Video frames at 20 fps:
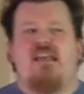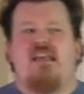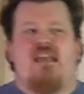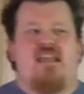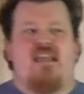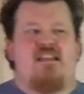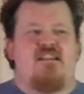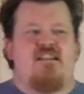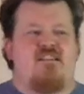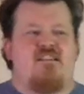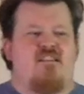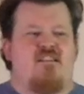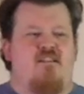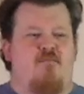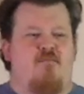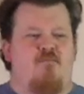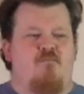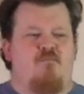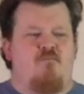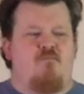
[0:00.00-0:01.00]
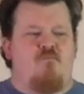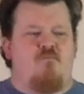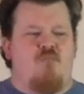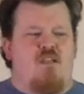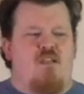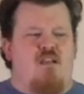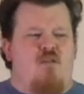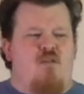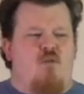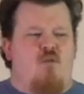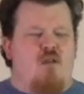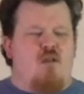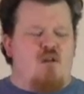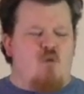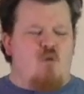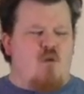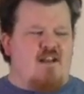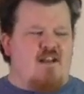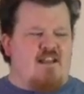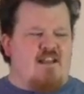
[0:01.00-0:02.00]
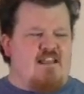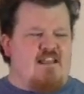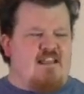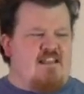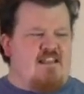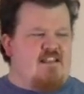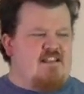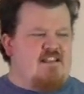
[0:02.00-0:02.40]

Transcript: And when I